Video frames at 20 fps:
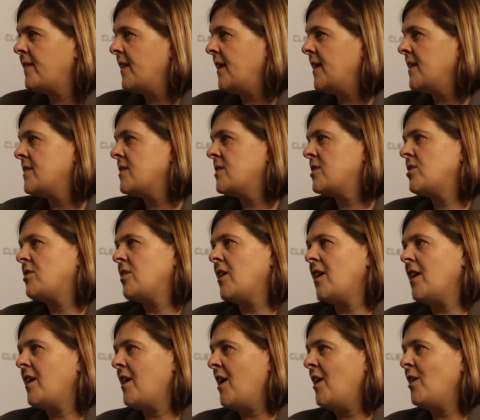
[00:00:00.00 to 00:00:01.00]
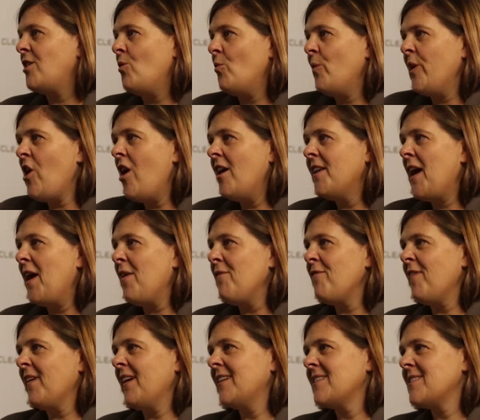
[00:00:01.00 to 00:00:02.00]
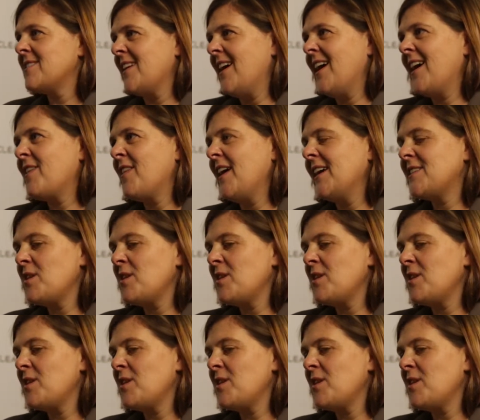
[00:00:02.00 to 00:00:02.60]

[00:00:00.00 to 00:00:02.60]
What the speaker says: that is, we can't have figures like that.